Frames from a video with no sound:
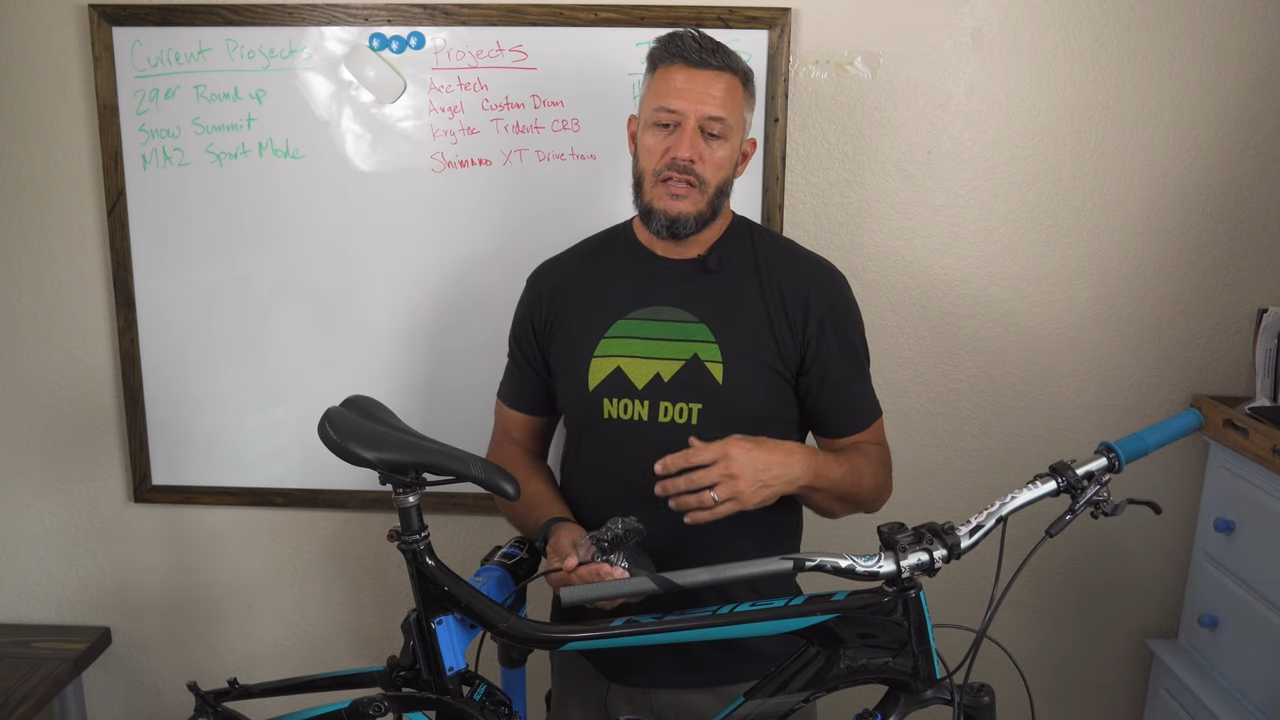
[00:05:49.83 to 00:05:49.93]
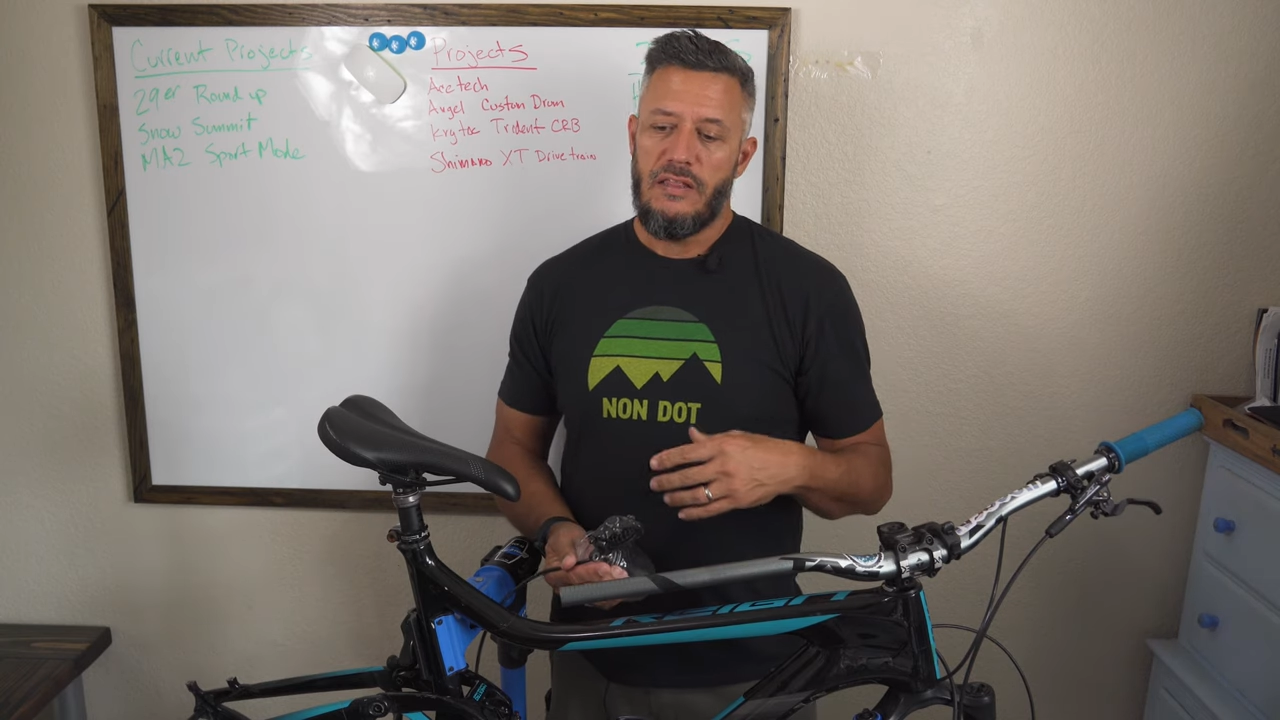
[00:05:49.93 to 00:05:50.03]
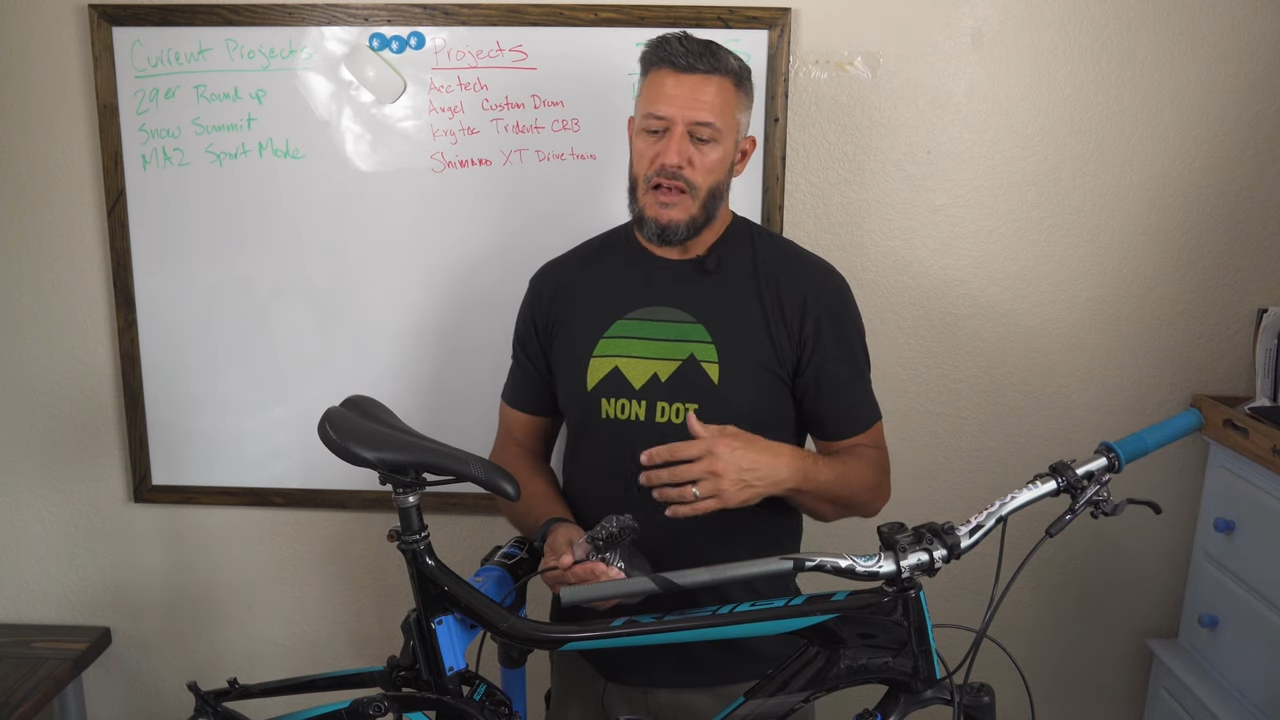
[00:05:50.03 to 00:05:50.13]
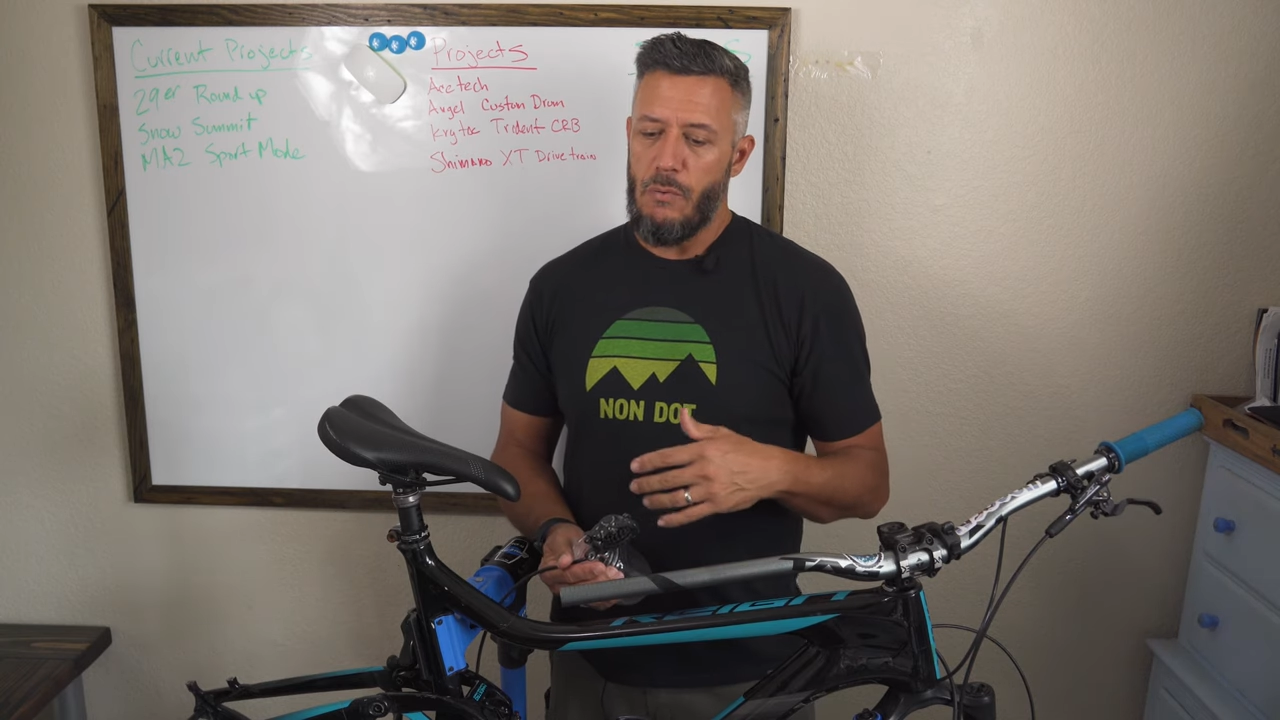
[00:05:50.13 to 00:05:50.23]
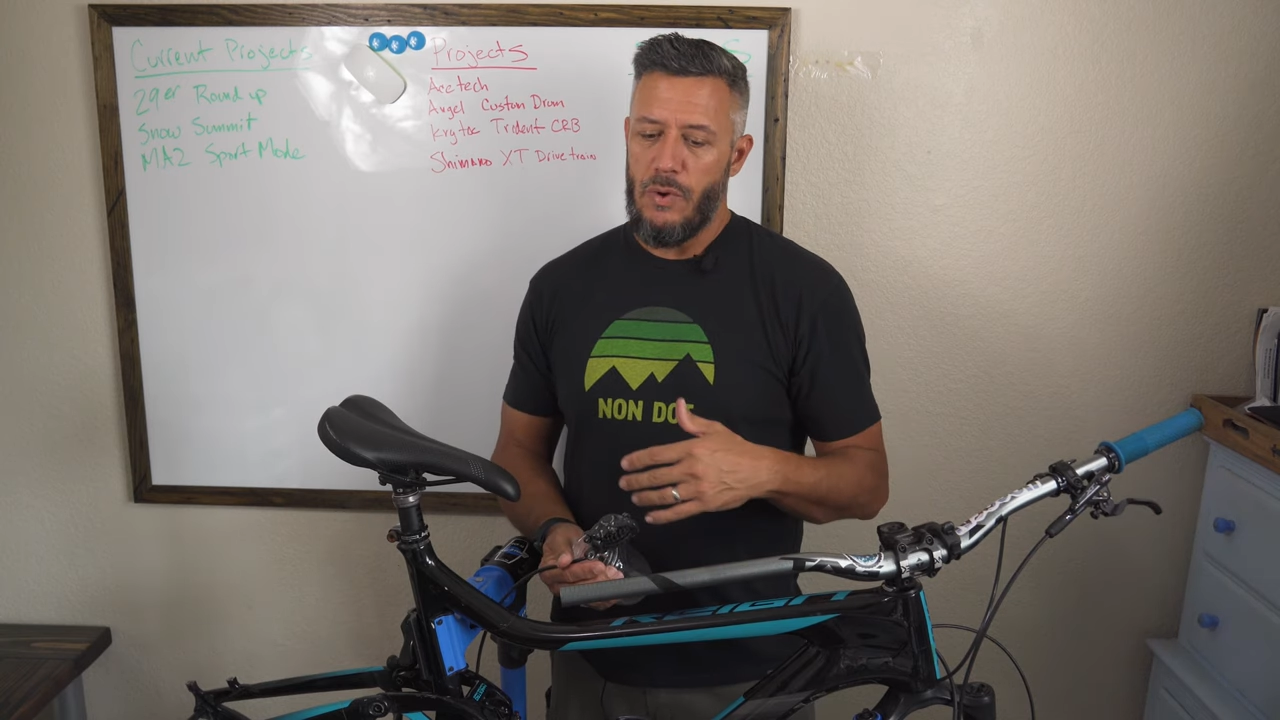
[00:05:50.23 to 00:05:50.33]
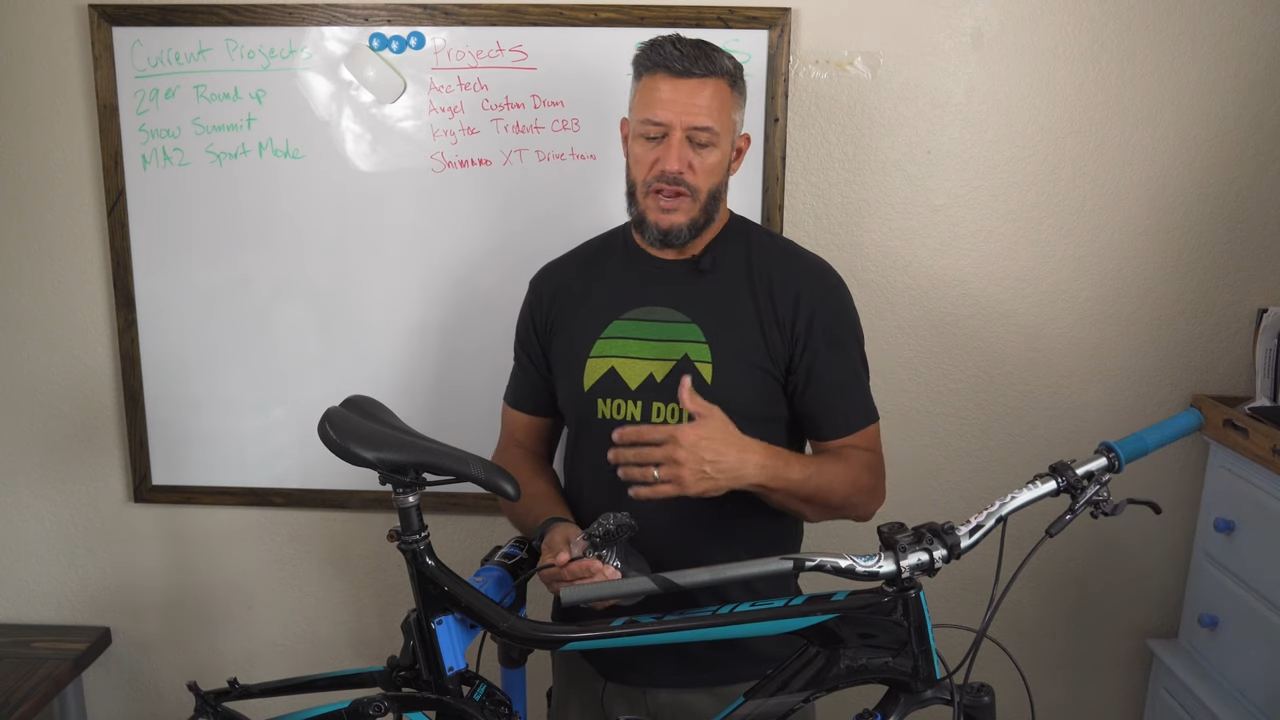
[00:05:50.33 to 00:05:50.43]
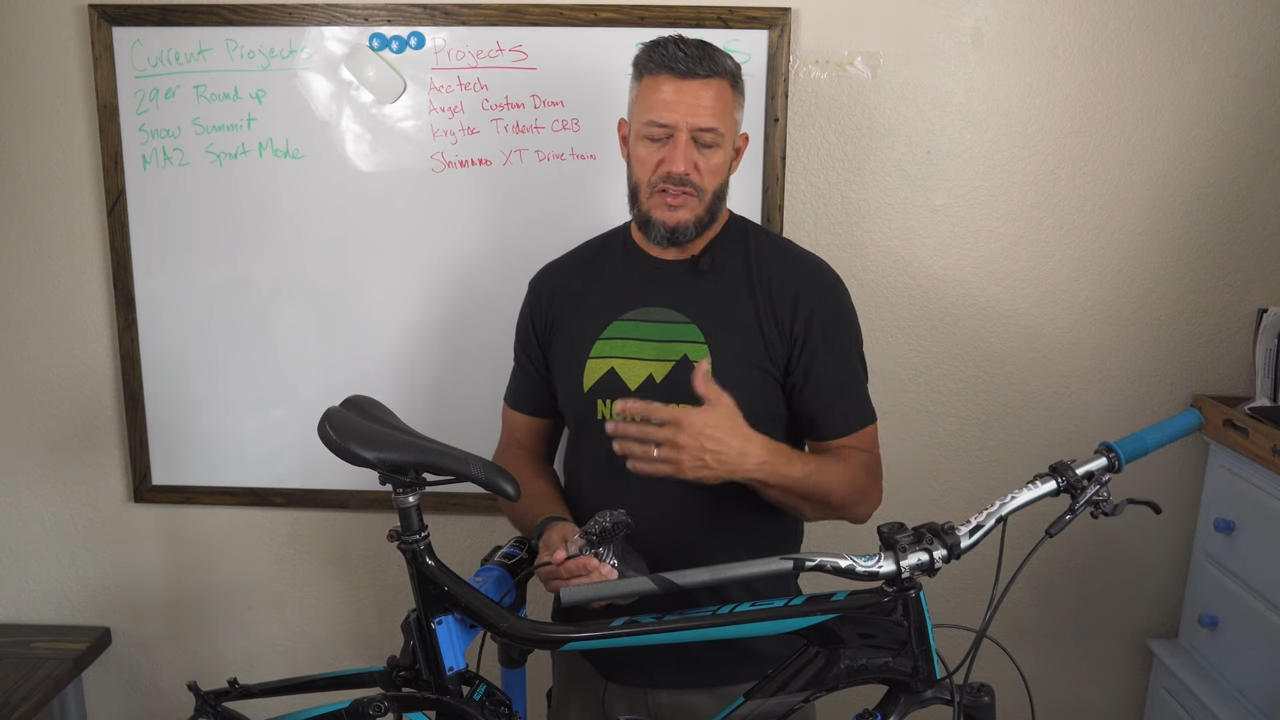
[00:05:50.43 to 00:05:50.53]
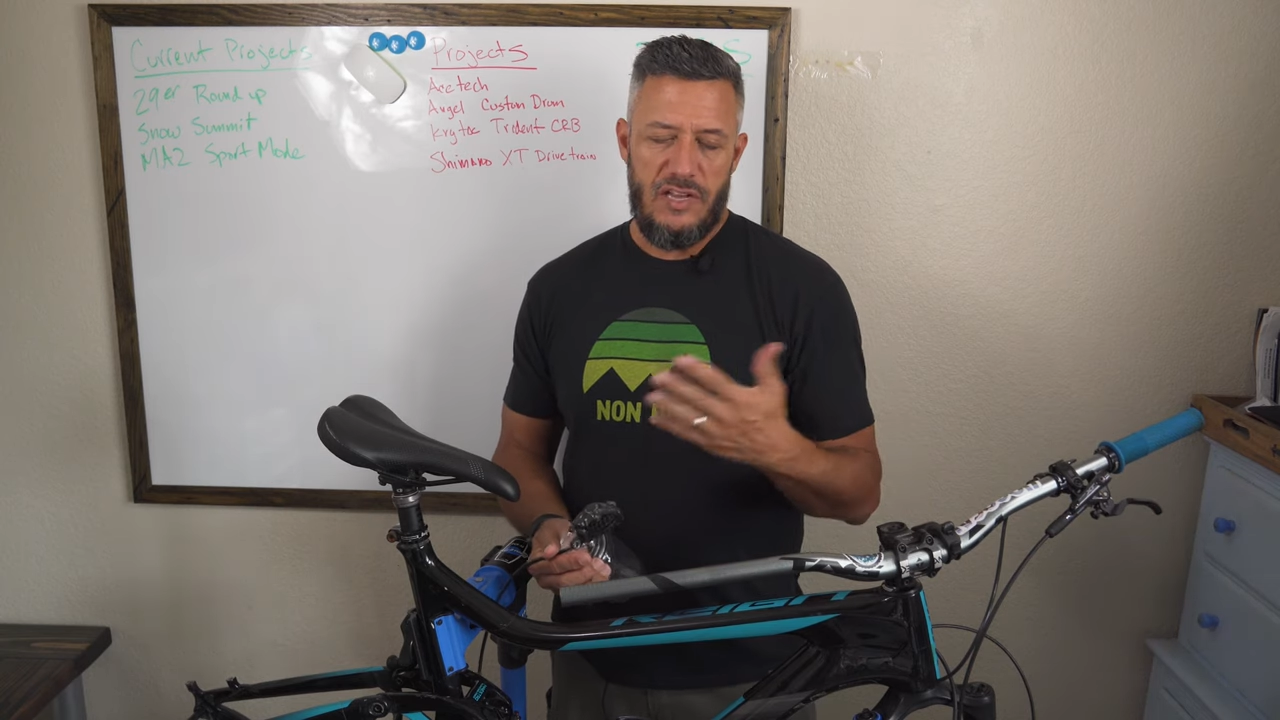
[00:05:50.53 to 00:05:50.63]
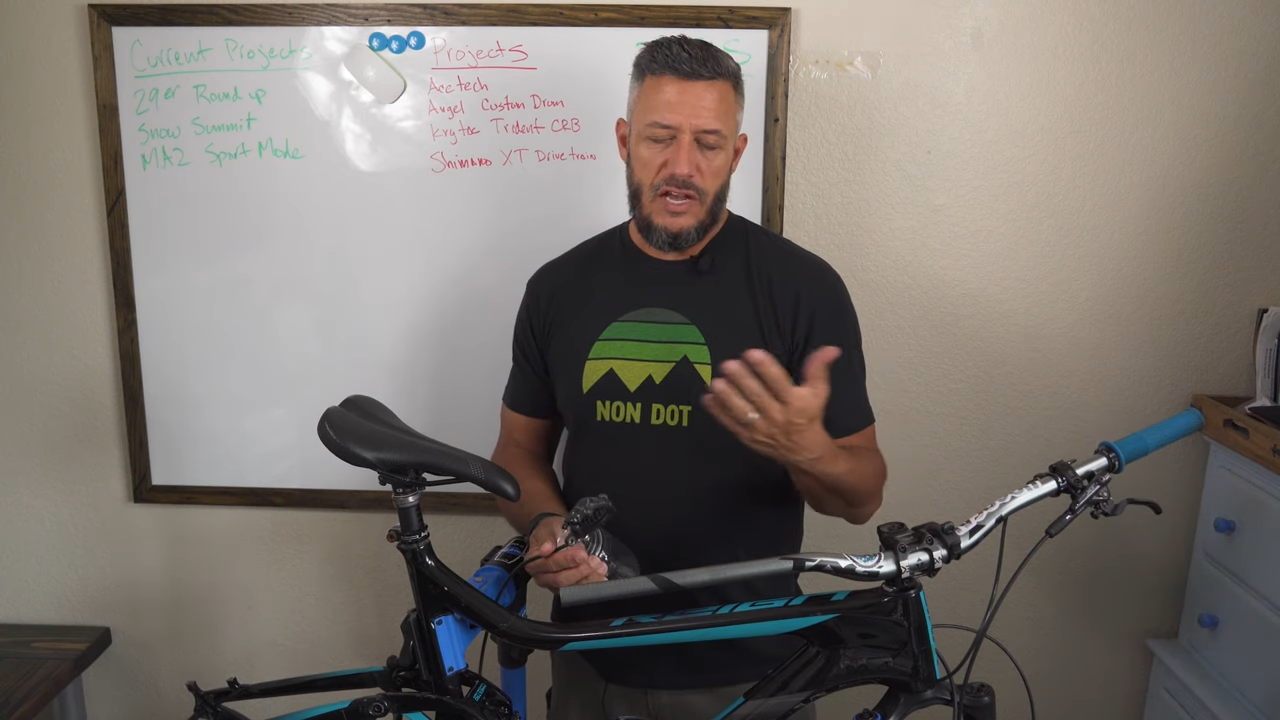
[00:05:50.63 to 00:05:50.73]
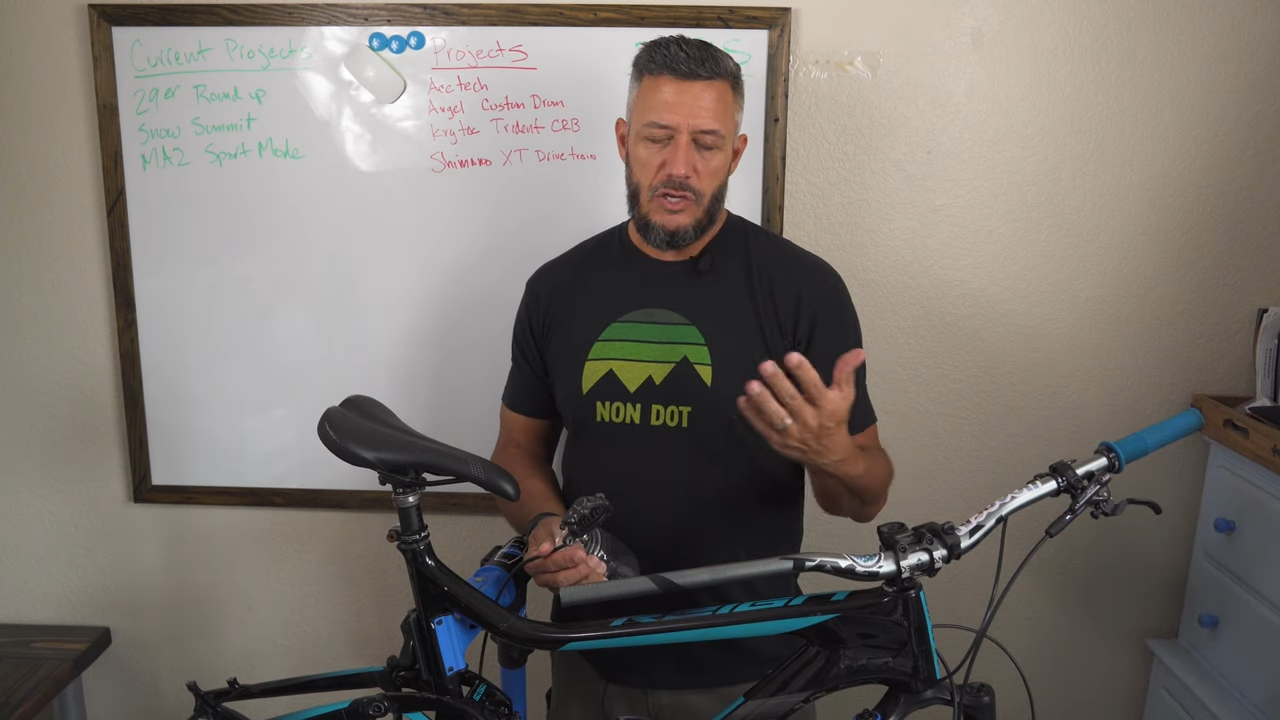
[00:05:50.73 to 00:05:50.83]
That way
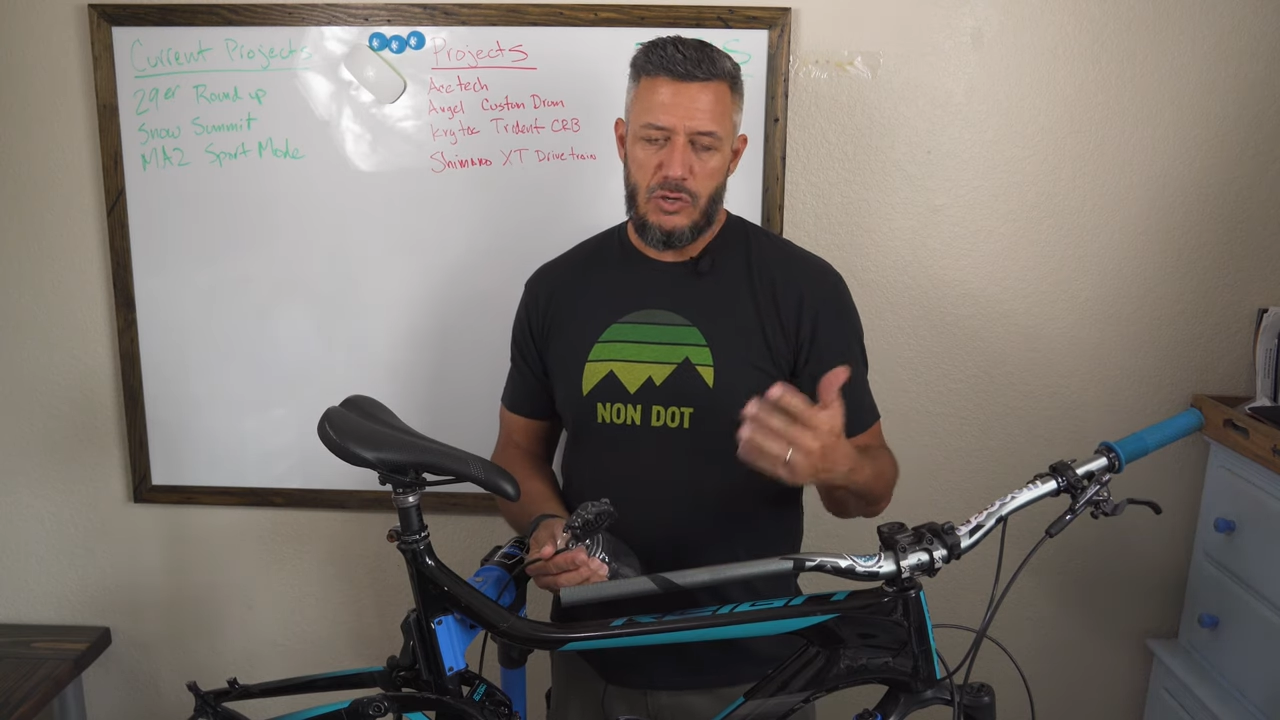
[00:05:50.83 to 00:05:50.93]
it's not